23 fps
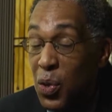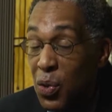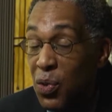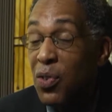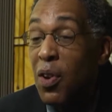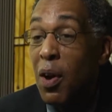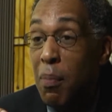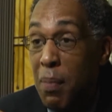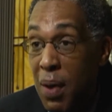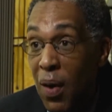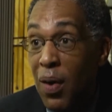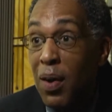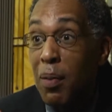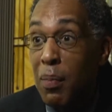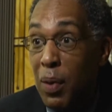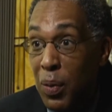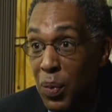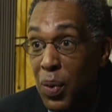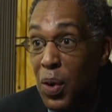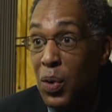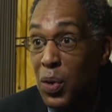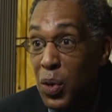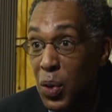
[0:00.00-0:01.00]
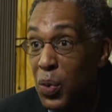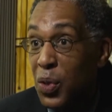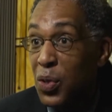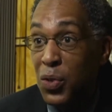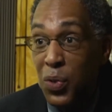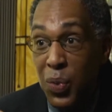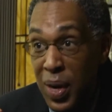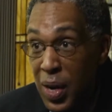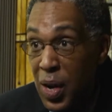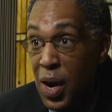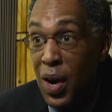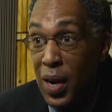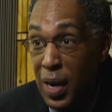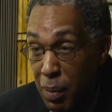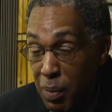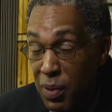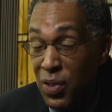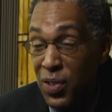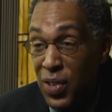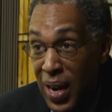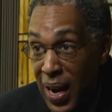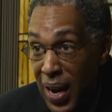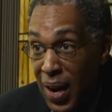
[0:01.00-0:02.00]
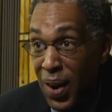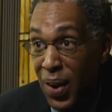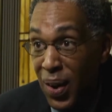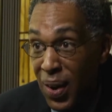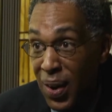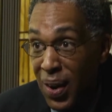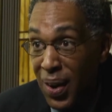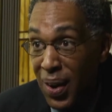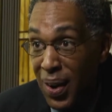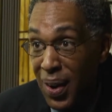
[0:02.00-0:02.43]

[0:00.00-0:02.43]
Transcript: You saw Marilyn Monroe do a Streetcar Named Desire?